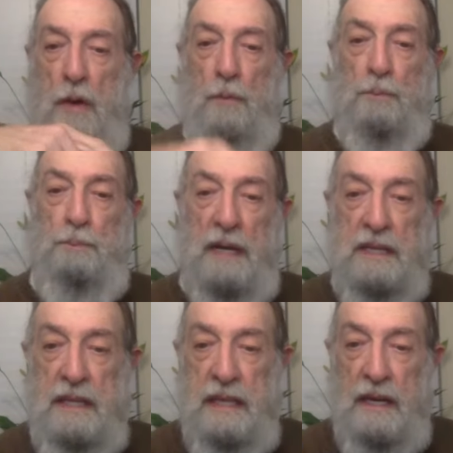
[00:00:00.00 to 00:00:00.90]

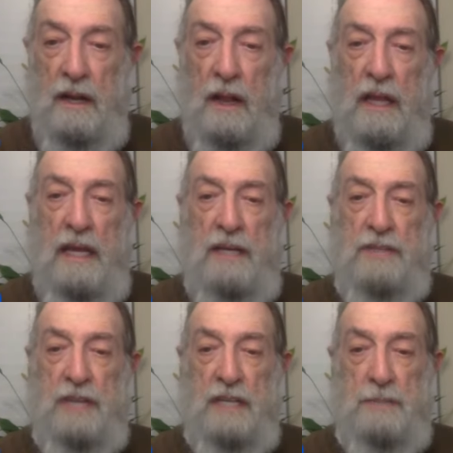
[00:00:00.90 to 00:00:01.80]
MacDill
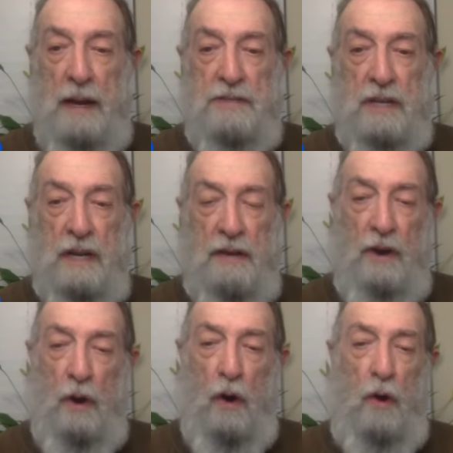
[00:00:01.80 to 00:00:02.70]
is is basically
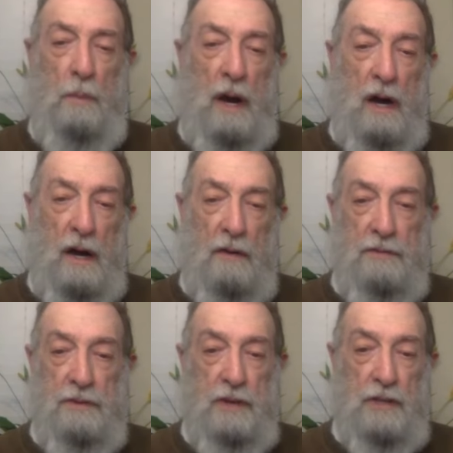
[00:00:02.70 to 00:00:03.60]
the home
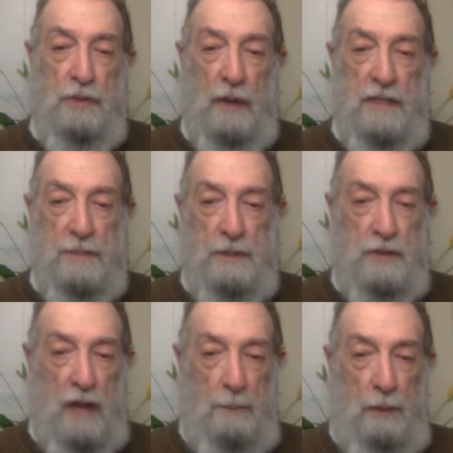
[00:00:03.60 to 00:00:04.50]
of the Joint
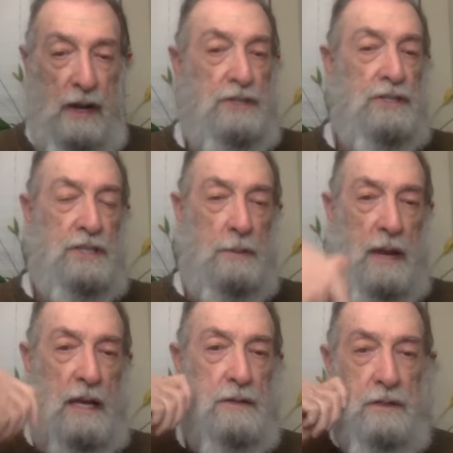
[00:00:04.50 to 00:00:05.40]
Special Operations
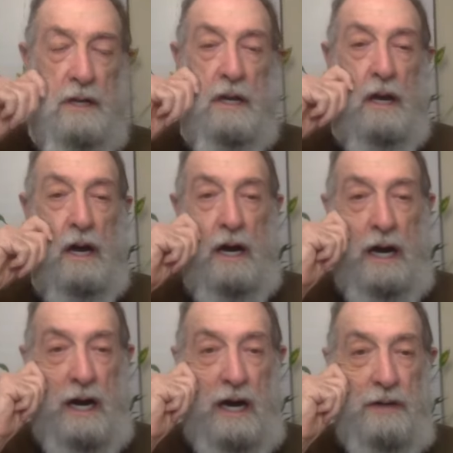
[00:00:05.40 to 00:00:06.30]
Command.
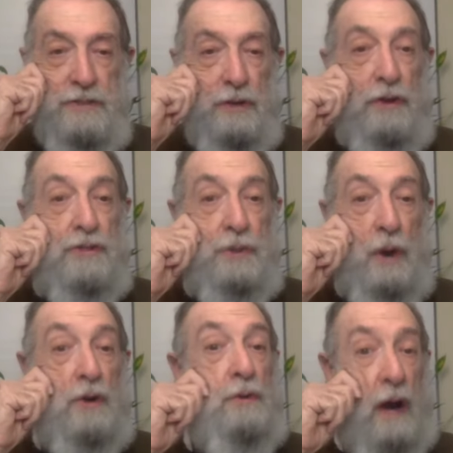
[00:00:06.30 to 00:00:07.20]
Uh, so those
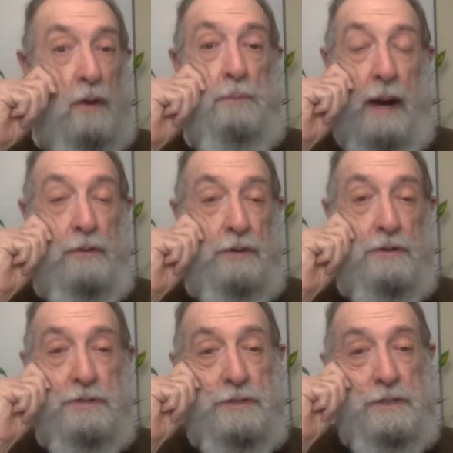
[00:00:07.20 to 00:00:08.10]
are all ground
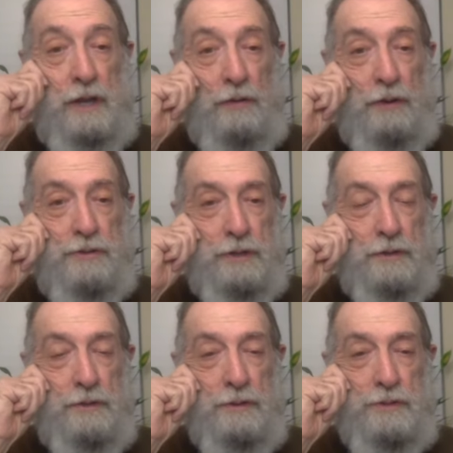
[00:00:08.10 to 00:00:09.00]
pounders. You know, those
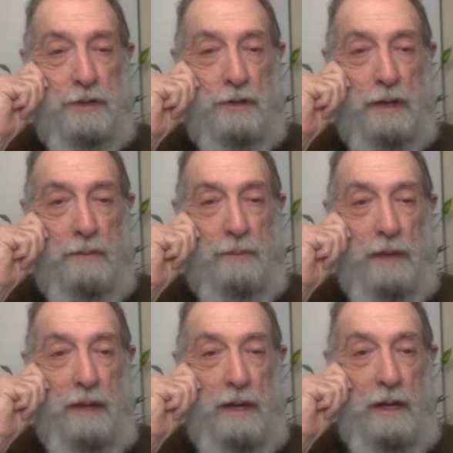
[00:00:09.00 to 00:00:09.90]
are those are uh,
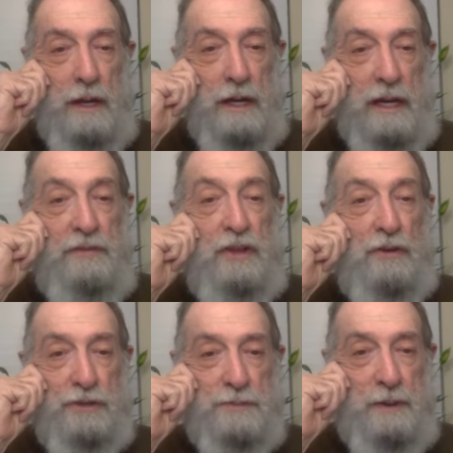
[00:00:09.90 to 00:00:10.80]
even
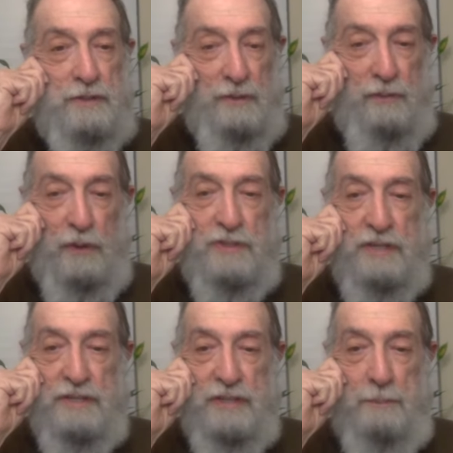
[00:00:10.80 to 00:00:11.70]
though they're special
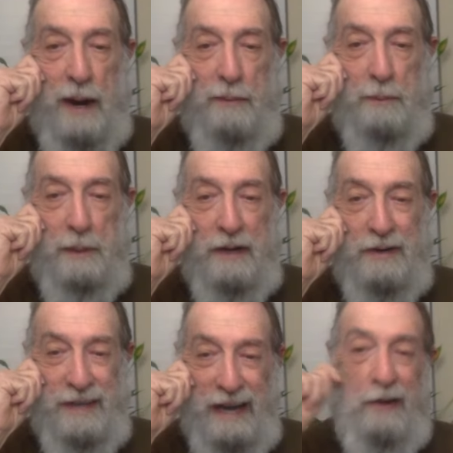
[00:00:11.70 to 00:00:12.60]
forces, they probably
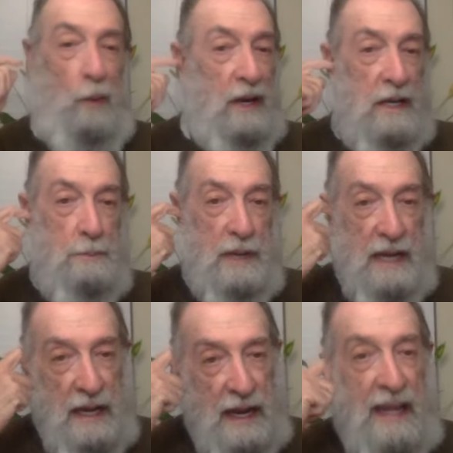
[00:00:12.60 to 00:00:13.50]
are not going to
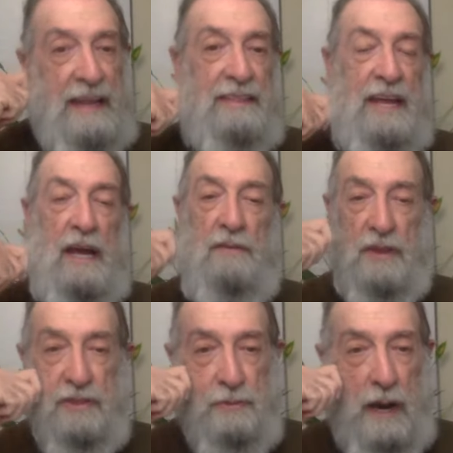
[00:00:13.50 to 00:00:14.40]
be anything of
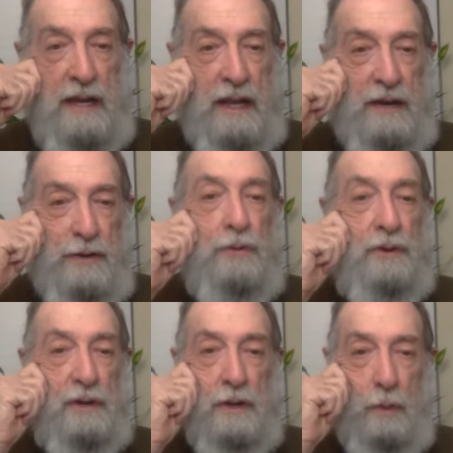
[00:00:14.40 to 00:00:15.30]
a threat in a
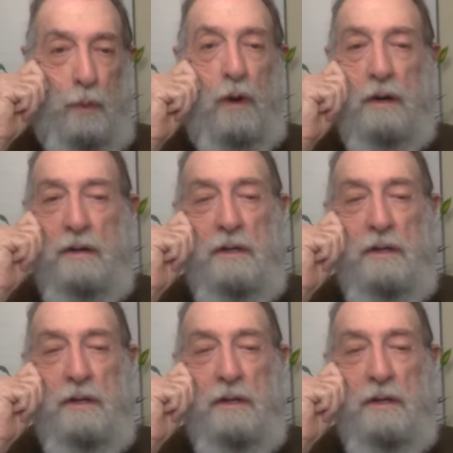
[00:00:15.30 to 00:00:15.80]
nuclear war.